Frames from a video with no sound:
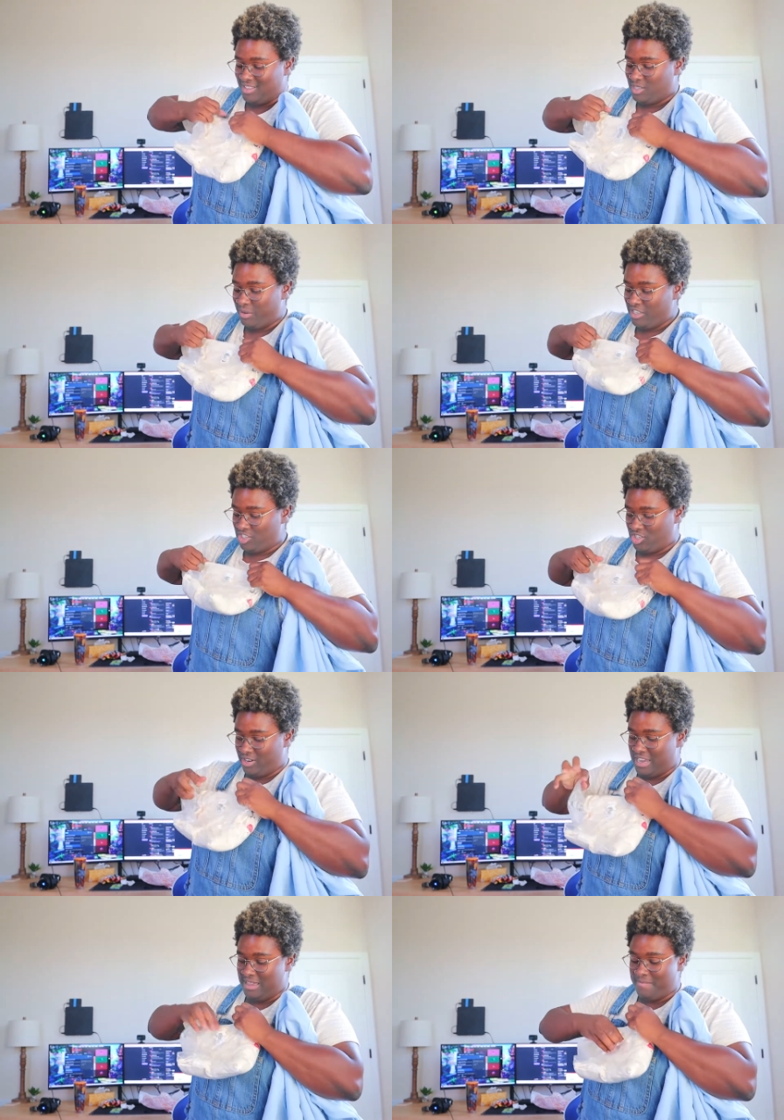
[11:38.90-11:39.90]
Twitch
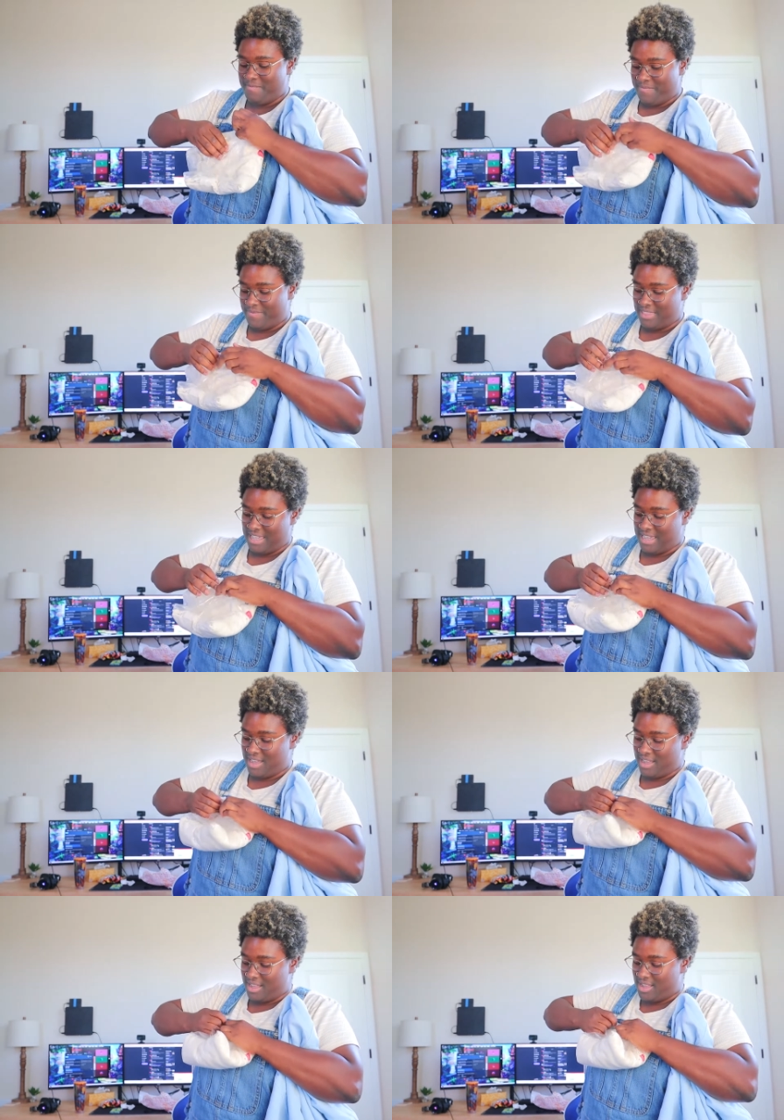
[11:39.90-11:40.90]
stream. They
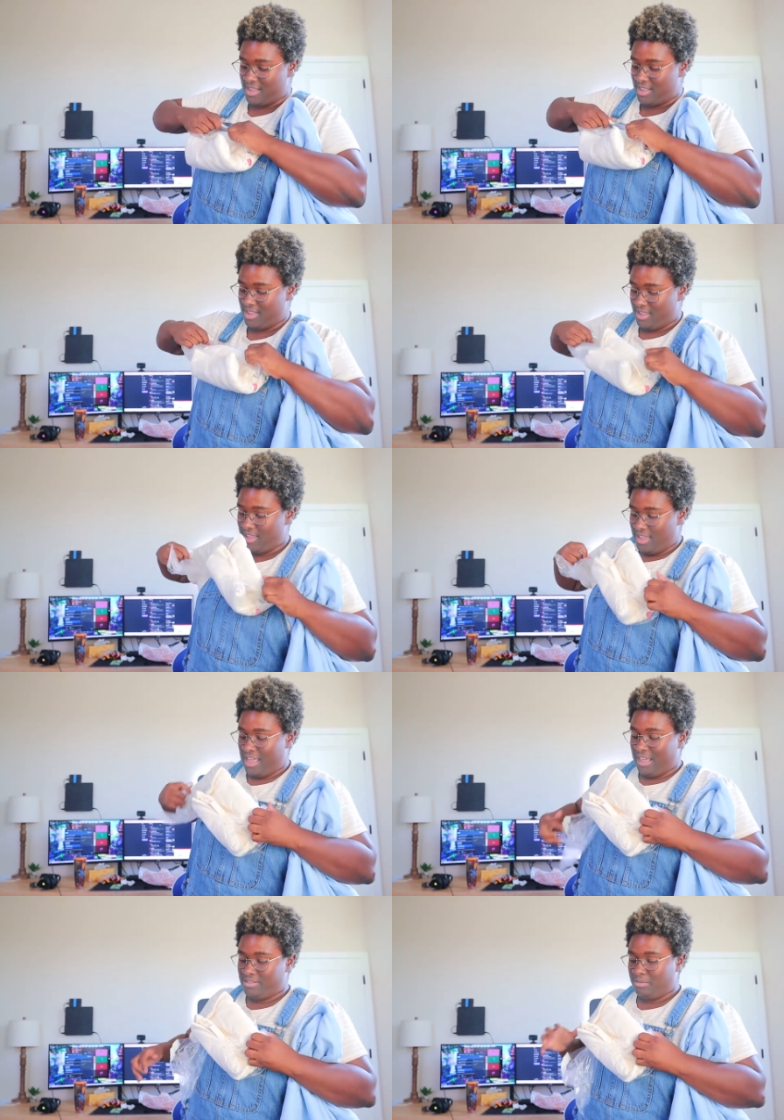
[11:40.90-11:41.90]

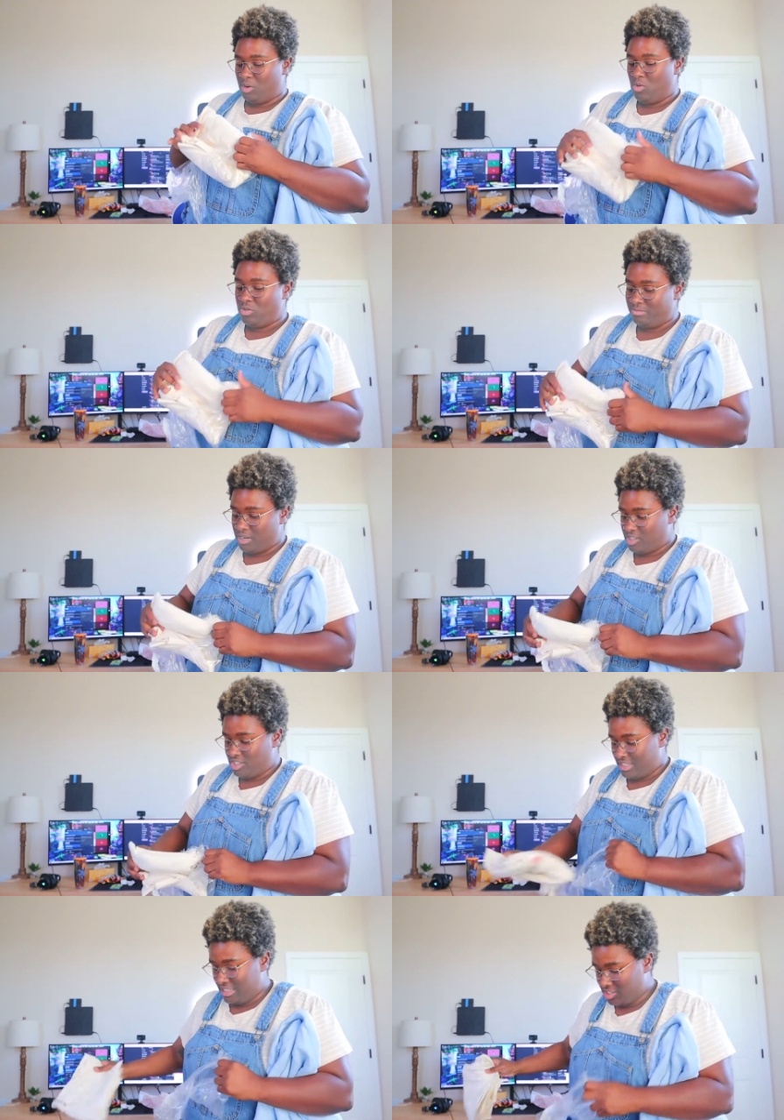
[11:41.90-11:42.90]
have some cool
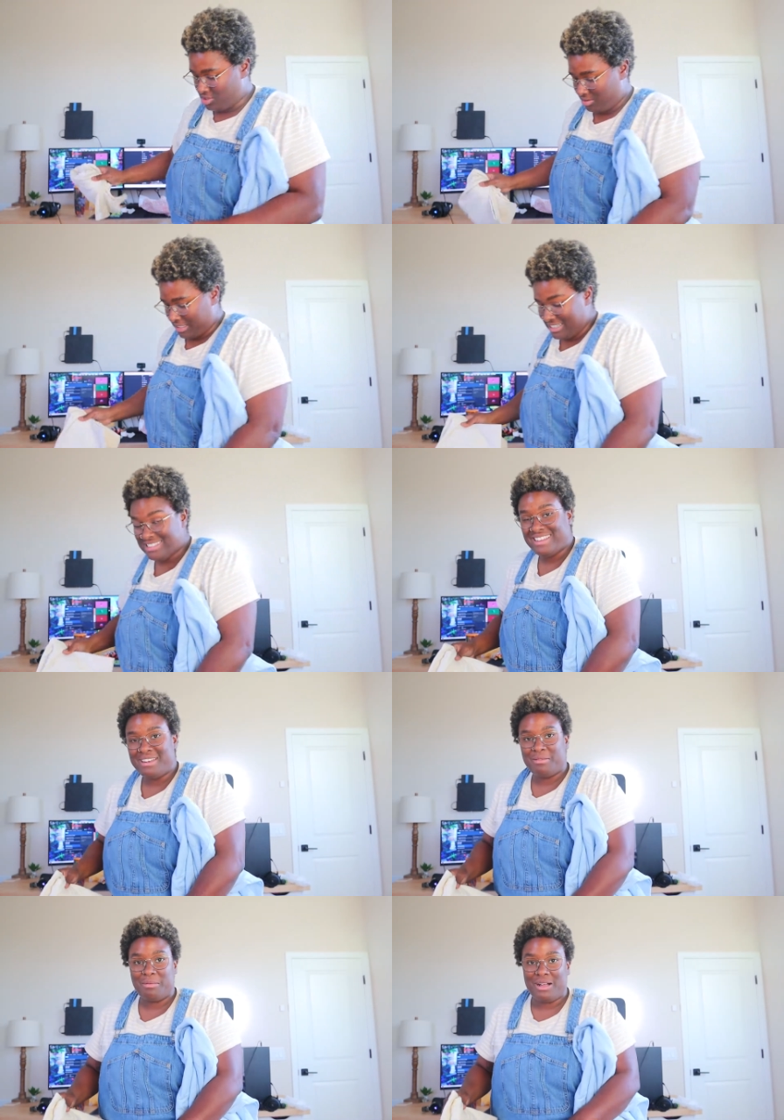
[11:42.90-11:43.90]
merch that they just released,
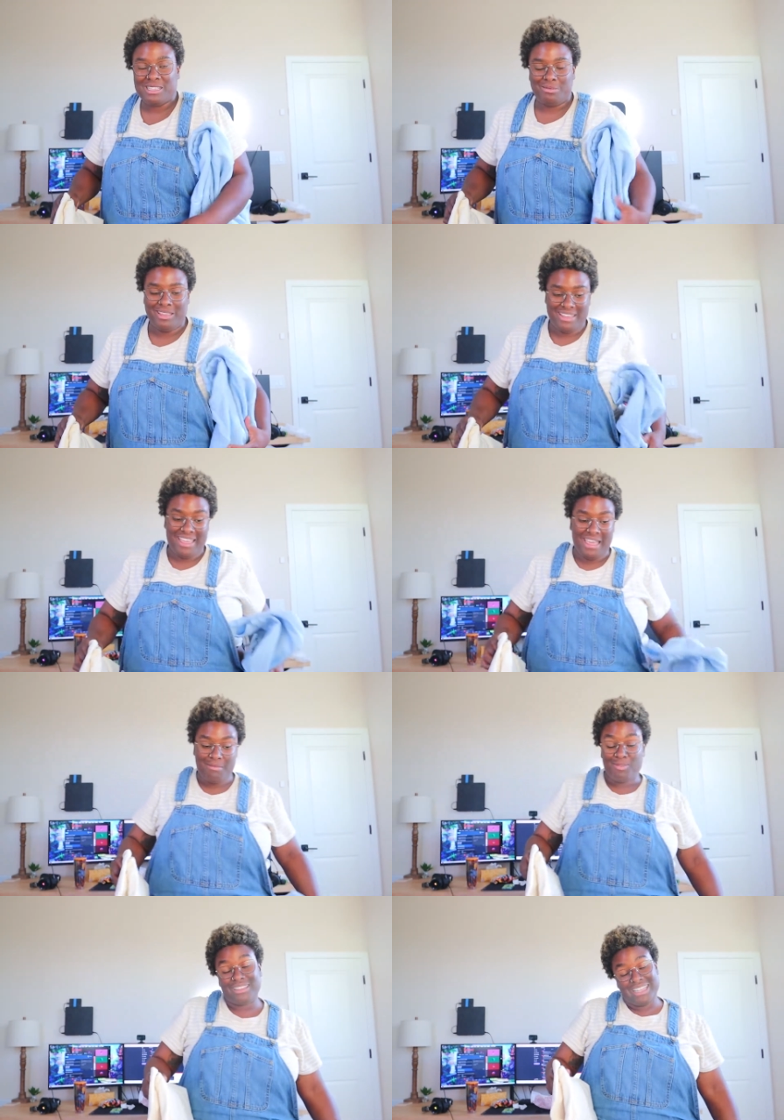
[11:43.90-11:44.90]
and I'm about to play a
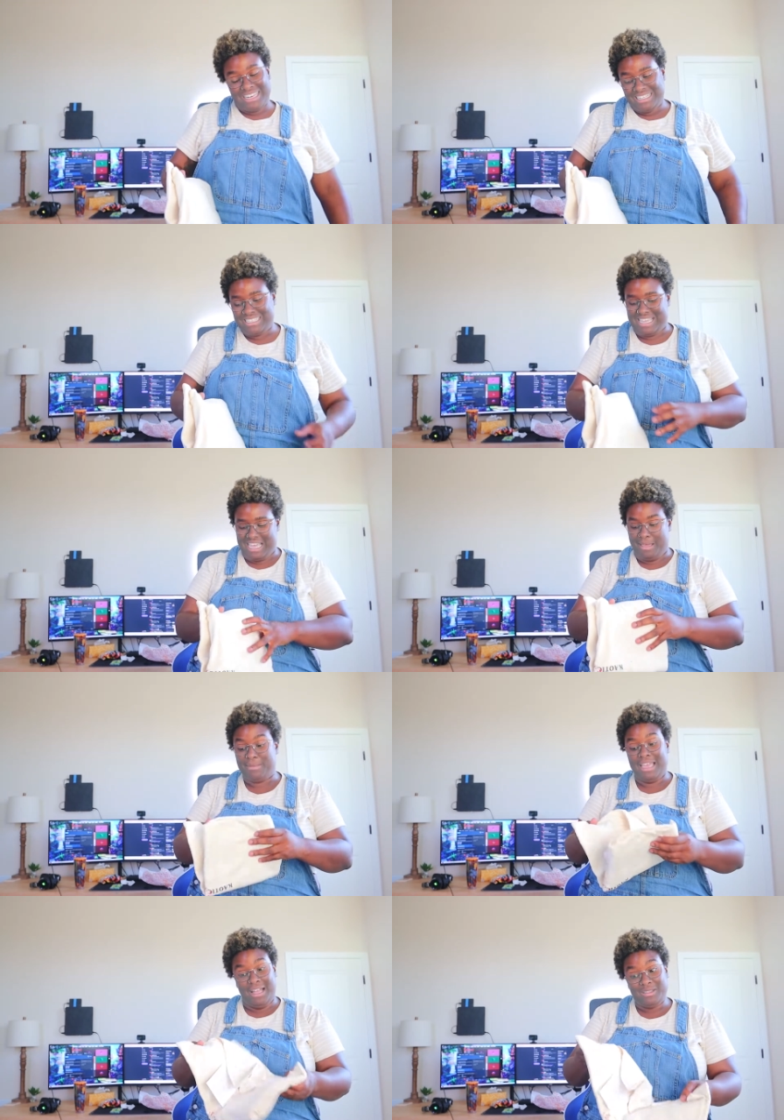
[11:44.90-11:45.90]
game related to camp
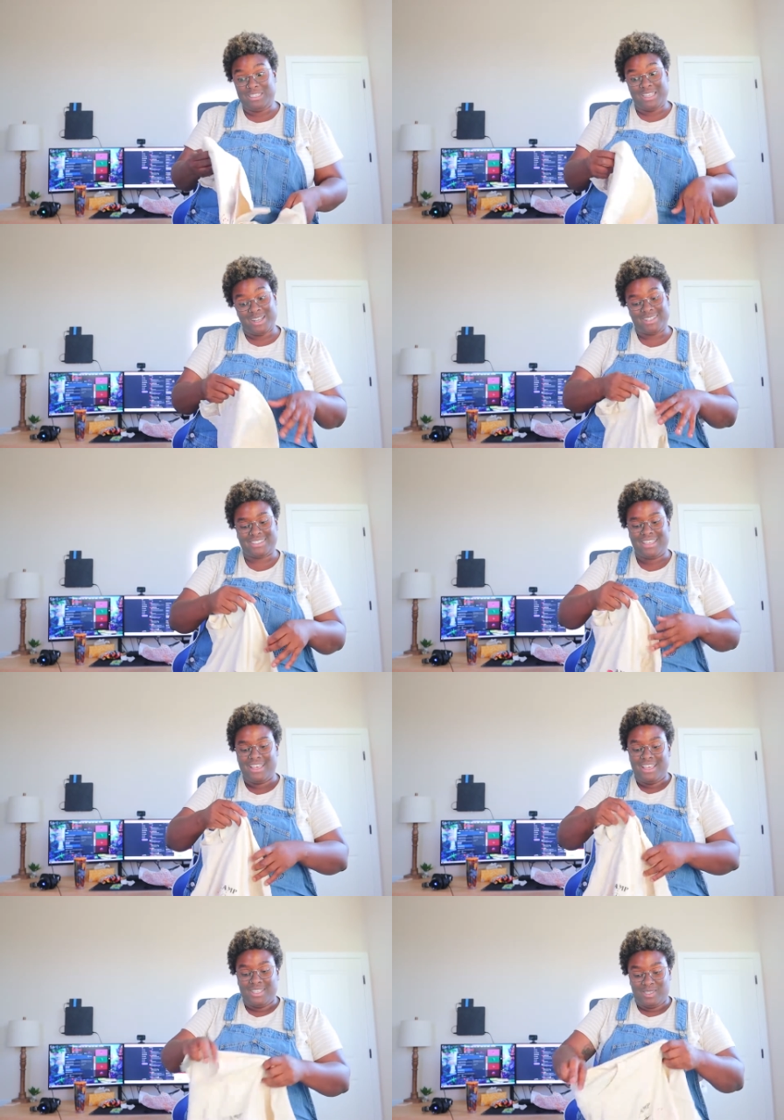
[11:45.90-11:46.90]
counselors,
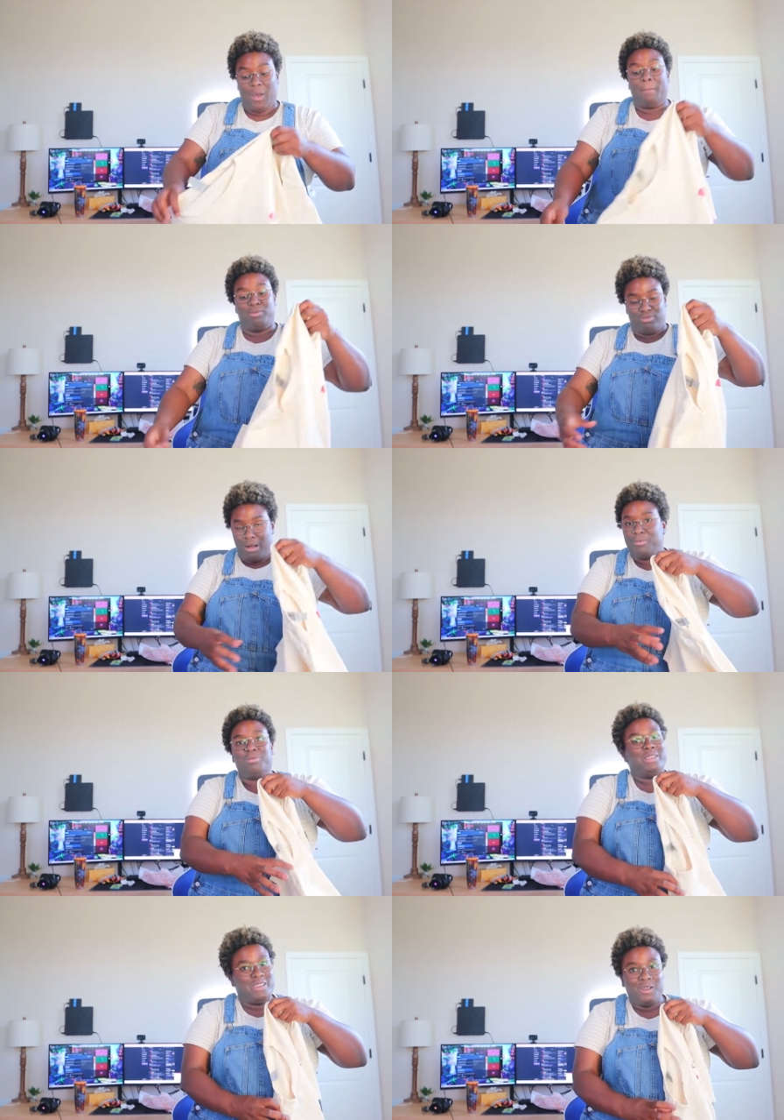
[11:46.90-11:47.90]
so I'm
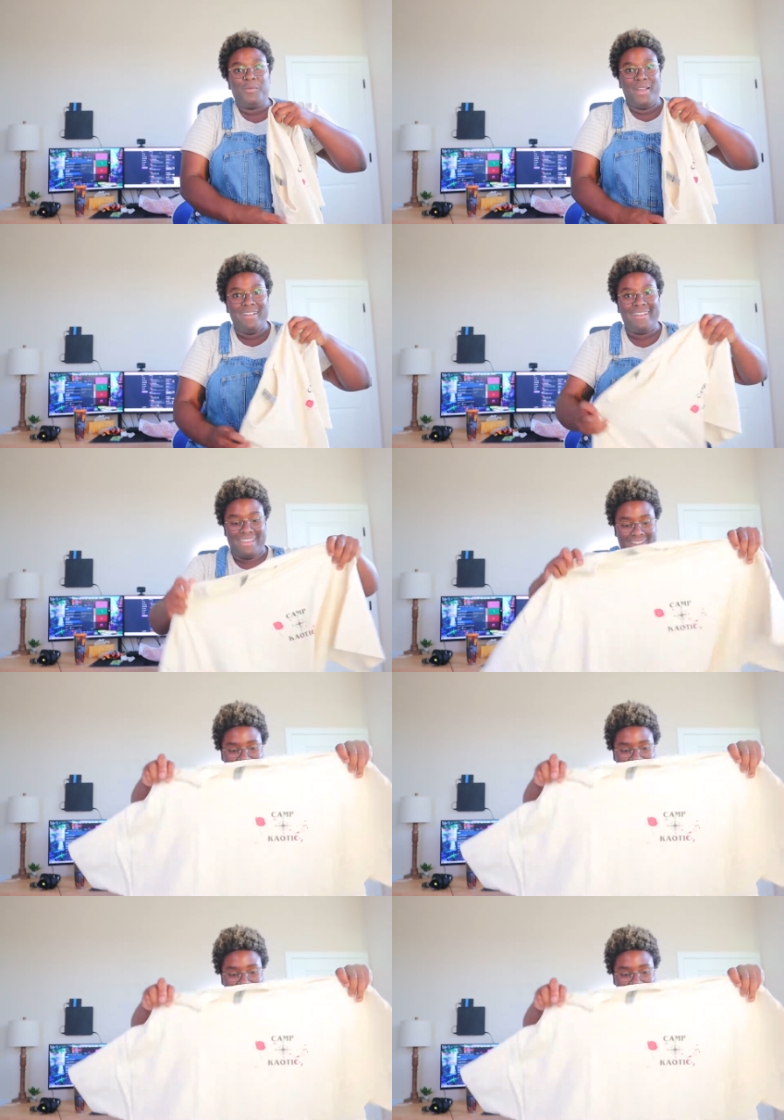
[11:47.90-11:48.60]
probably gonna wear it.